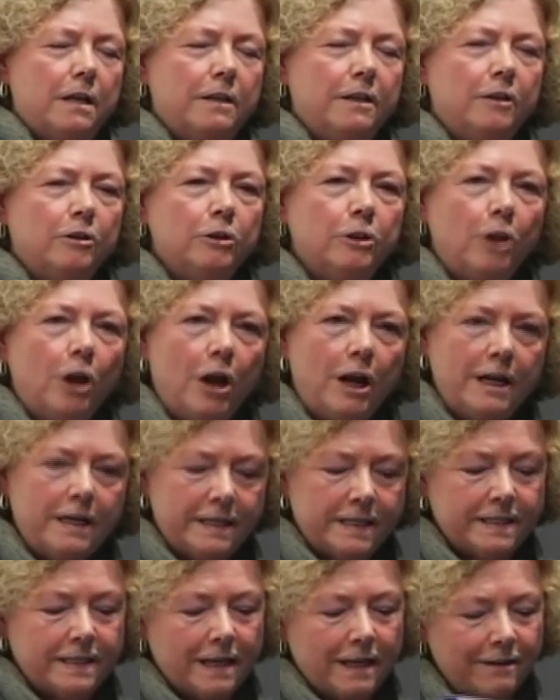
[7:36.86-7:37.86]
the
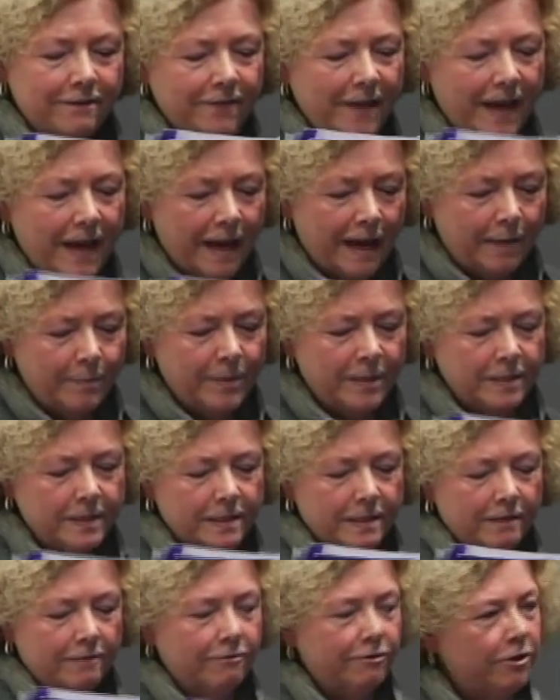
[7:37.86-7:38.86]
loss of
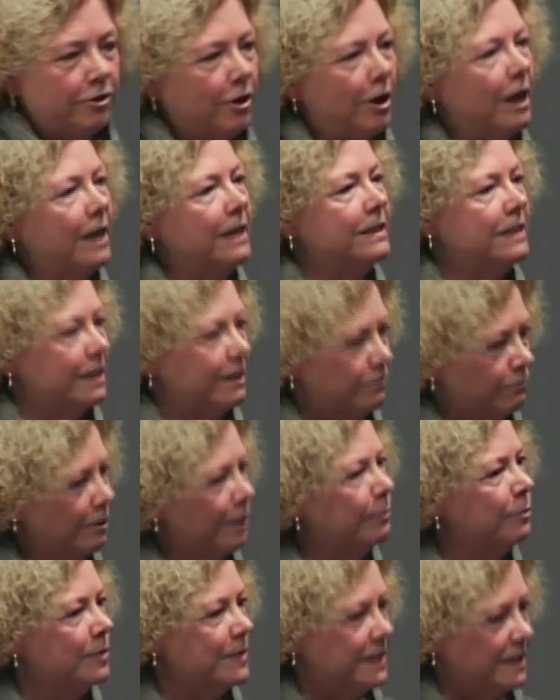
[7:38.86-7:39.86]
habits of thought and
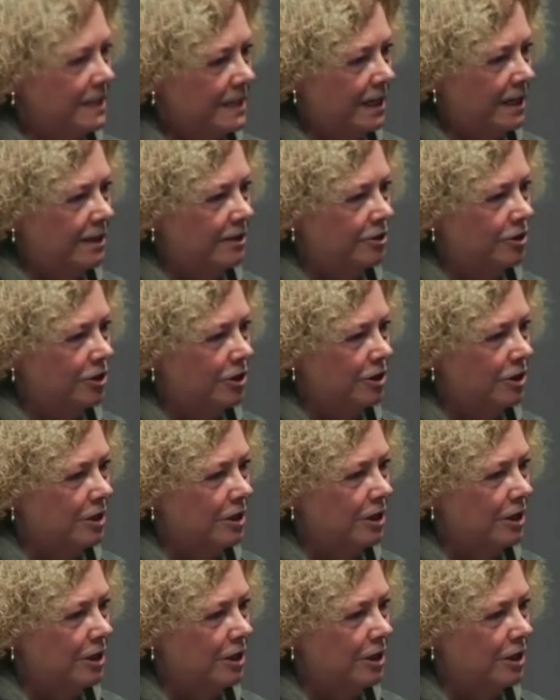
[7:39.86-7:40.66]
representation.